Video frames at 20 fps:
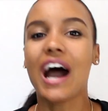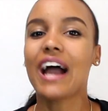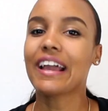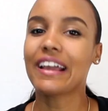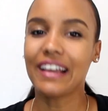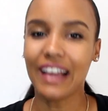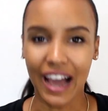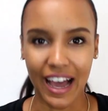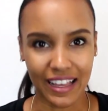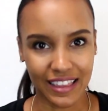I
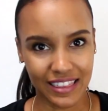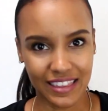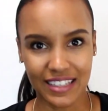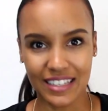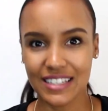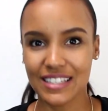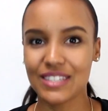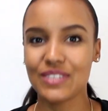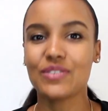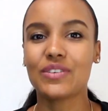got
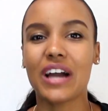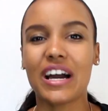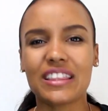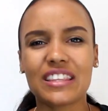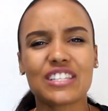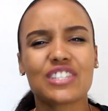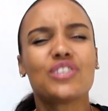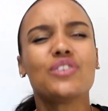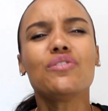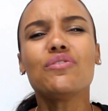this. You got
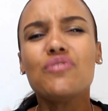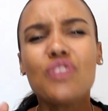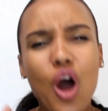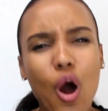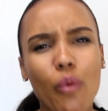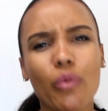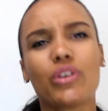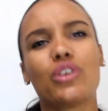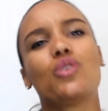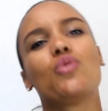this. You
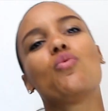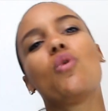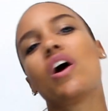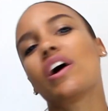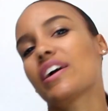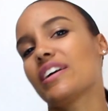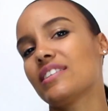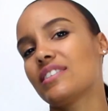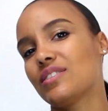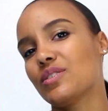know when you
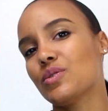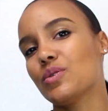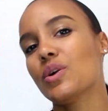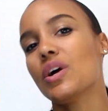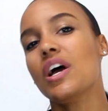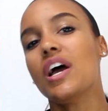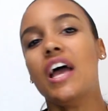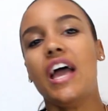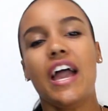walk into